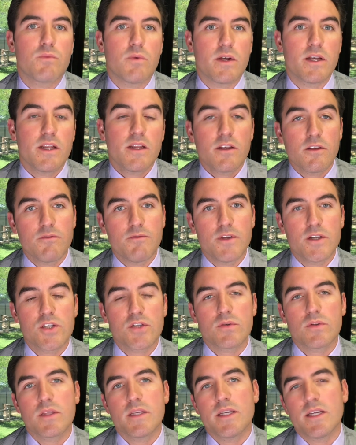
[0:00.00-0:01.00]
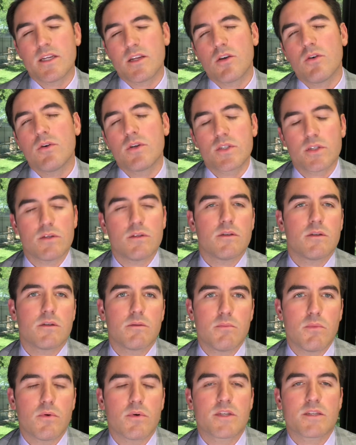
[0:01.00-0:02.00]
one individually and go into a
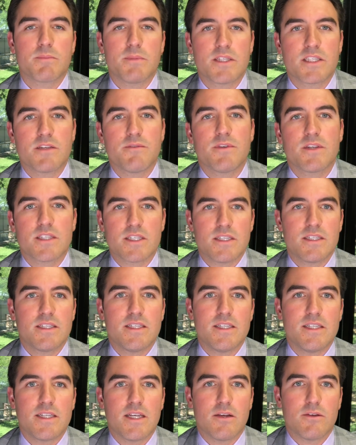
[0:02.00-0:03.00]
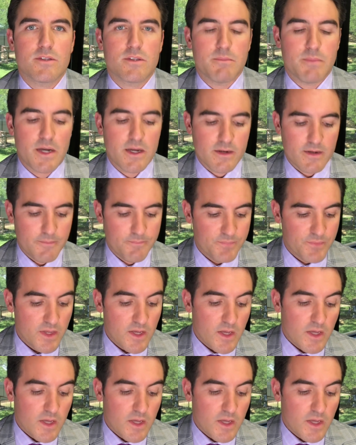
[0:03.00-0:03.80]
little more specifics and details about it.